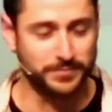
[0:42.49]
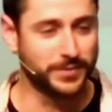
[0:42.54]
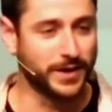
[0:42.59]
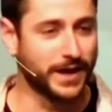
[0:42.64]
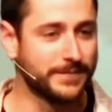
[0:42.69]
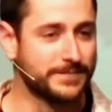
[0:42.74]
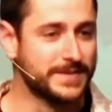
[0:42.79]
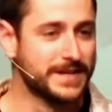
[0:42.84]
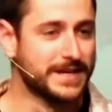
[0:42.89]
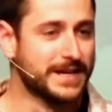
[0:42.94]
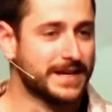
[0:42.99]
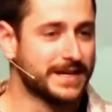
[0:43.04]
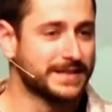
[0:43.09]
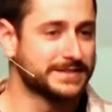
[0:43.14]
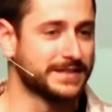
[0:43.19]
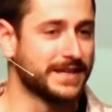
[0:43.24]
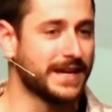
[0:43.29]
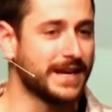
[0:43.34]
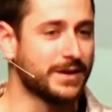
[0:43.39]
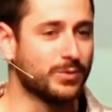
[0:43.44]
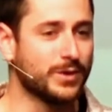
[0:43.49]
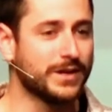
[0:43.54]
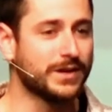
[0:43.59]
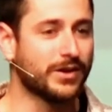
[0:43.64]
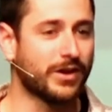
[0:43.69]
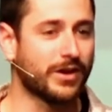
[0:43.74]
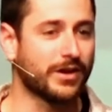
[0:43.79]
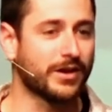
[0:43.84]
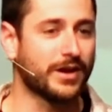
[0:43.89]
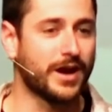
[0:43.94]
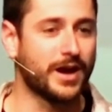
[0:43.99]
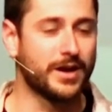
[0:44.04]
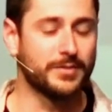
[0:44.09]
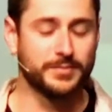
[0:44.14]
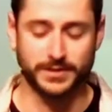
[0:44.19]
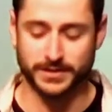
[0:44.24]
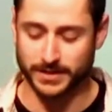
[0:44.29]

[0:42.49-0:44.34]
But today we are um,